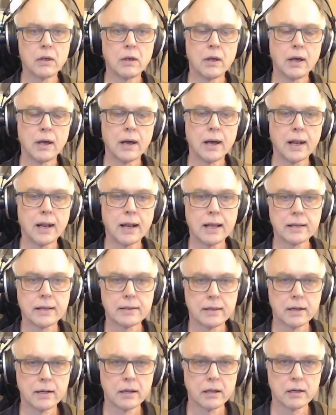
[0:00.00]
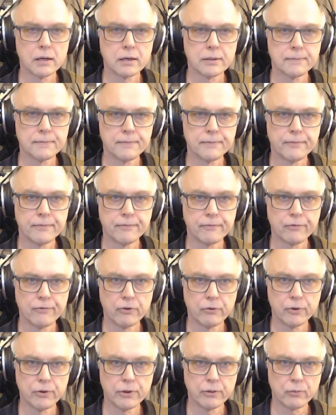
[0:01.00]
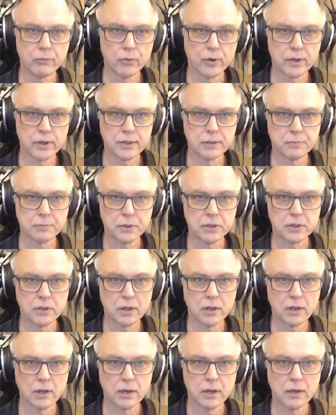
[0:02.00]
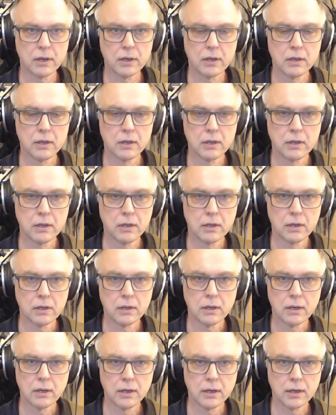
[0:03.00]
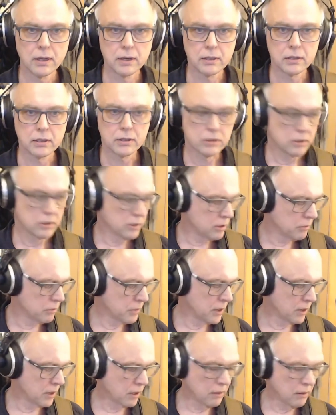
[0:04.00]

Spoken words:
I like that a lot, for rhythm work especially. And this is the middle.